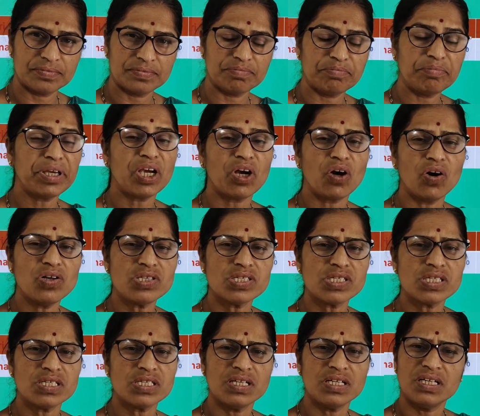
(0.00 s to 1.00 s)

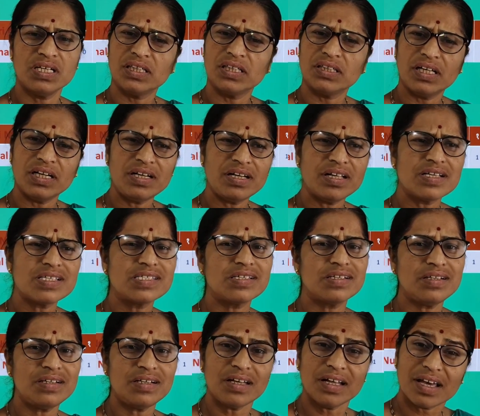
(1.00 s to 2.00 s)
because they
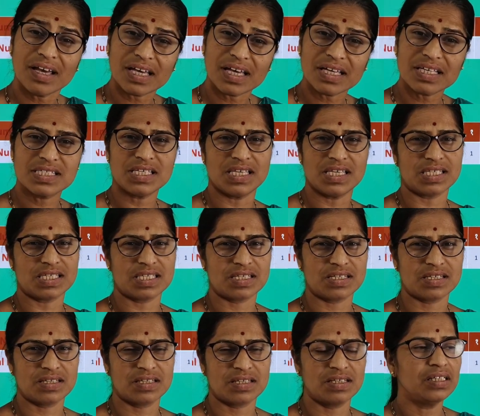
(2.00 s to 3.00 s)
doesn't
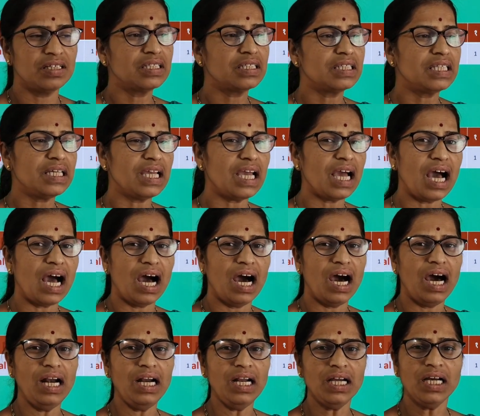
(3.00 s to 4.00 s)
exist. They
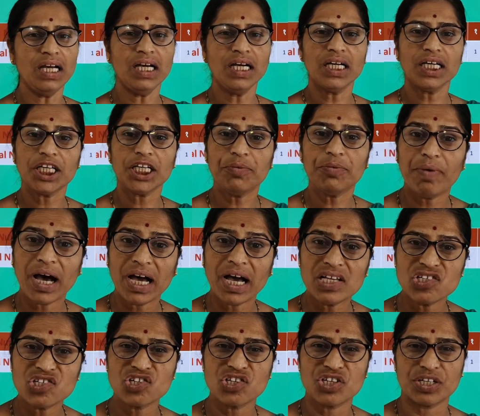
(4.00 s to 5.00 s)
are
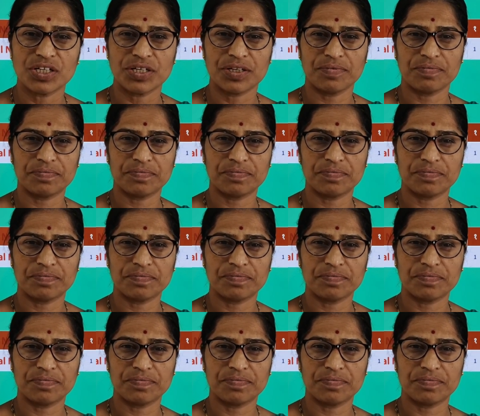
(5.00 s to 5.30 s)
imaginary.